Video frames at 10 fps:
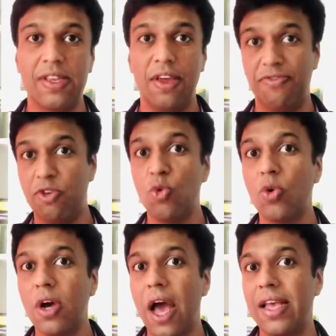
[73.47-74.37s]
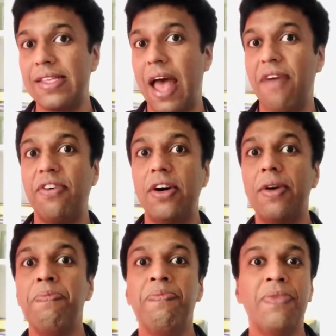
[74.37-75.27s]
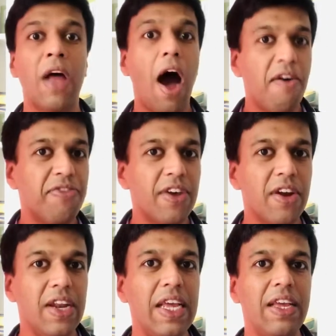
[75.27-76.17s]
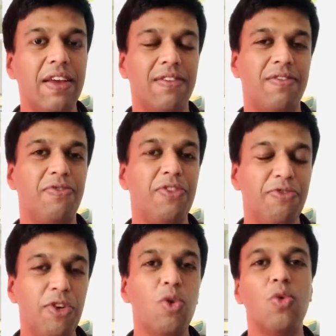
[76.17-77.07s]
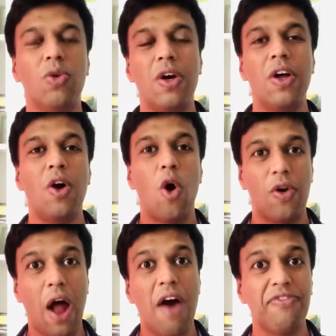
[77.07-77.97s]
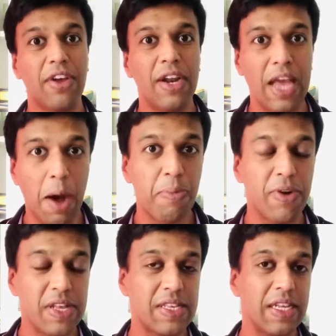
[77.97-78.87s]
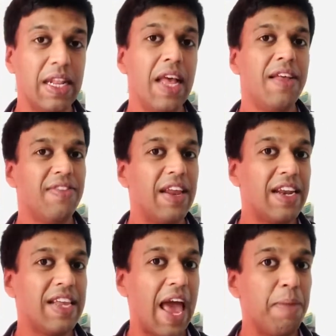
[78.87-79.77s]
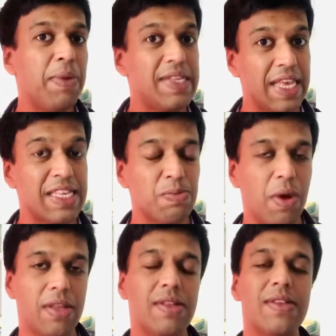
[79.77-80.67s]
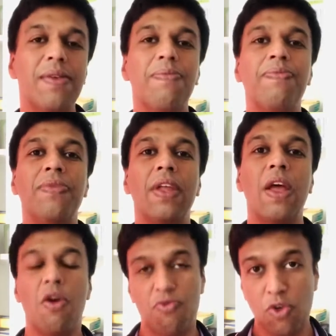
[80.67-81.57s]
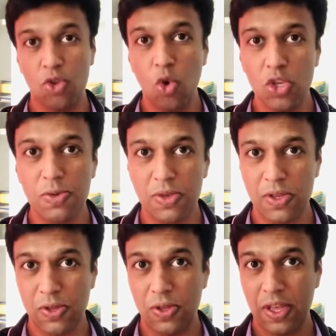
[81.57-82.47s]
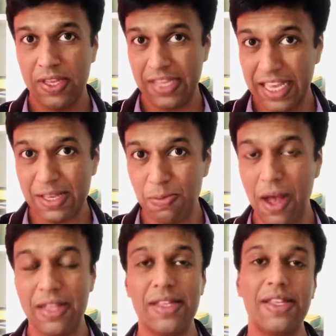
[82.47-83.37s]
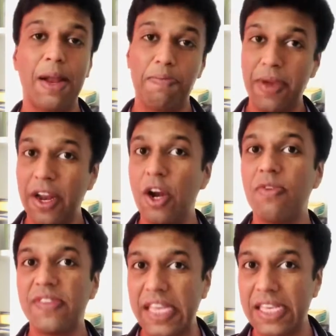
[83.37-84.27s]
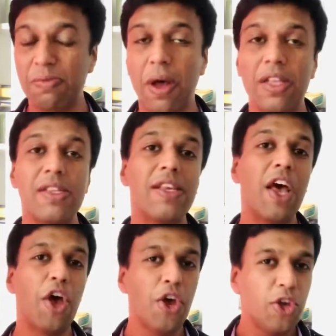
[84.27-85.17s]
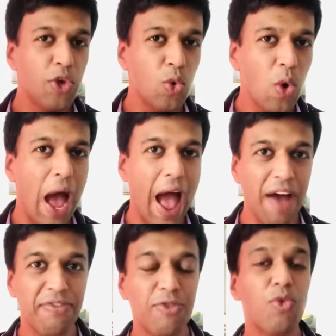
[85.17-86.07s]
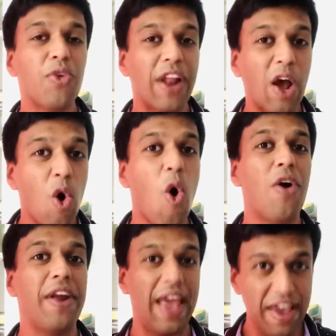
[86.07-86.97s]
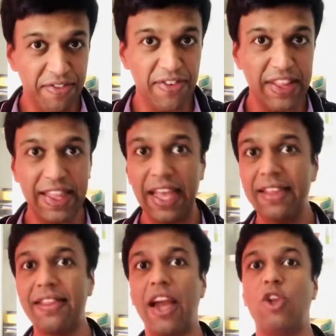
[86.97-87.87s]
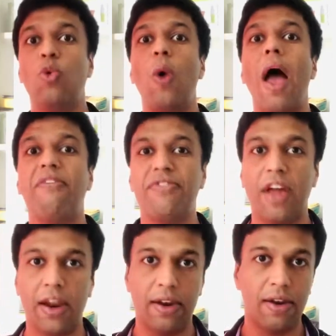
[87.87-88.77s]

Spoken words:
if you guys have a half yearly review or half yearly appraisal, then it can be 6 months. For those 6 months, that period of 6 months, you have to record everything that you have done.